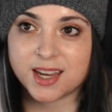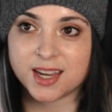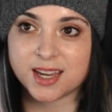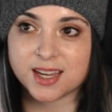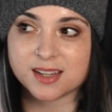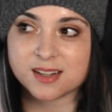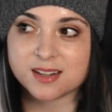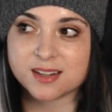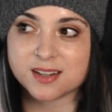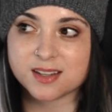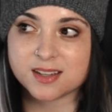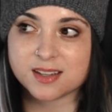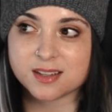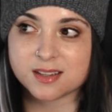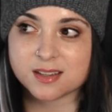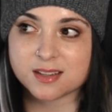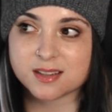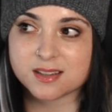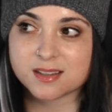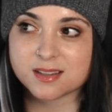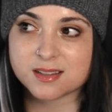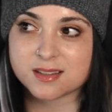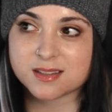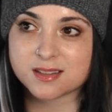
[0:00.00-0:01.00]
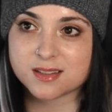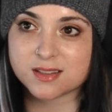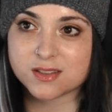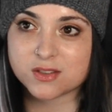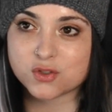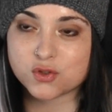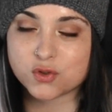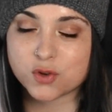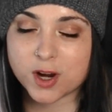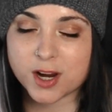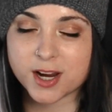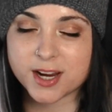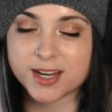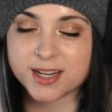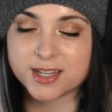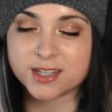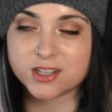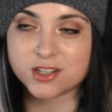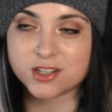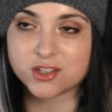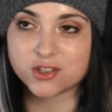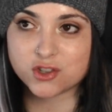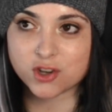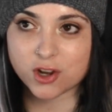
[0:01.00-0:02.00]
and is trying
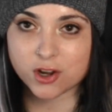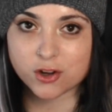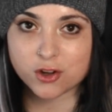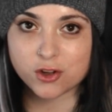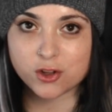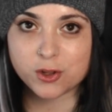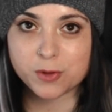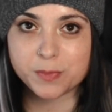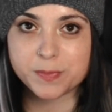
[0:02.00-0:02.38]
to juggle